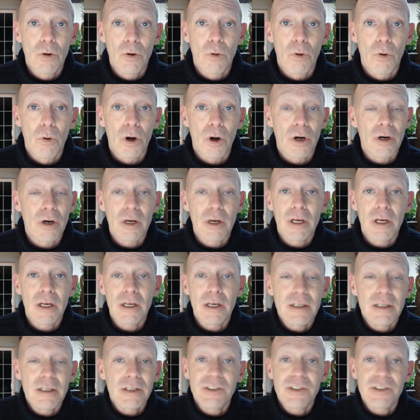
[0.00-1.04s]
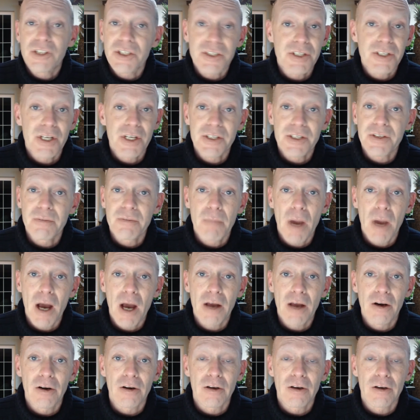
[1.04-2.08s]
or eh, it, it just doesn't
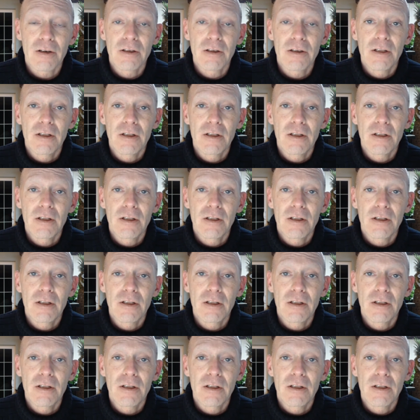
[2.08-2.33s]
matter.